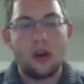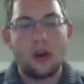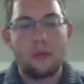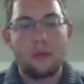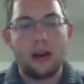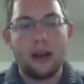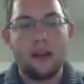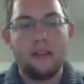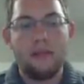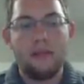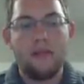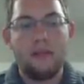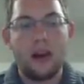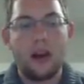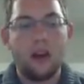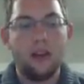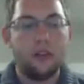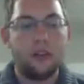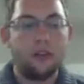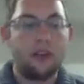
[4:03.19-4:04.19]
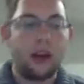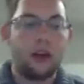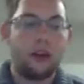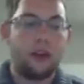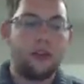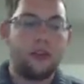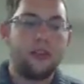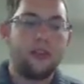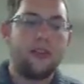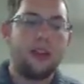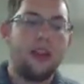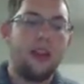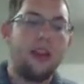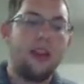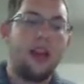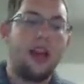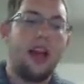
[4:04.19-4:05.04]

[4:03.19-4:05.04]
are by fossil records, said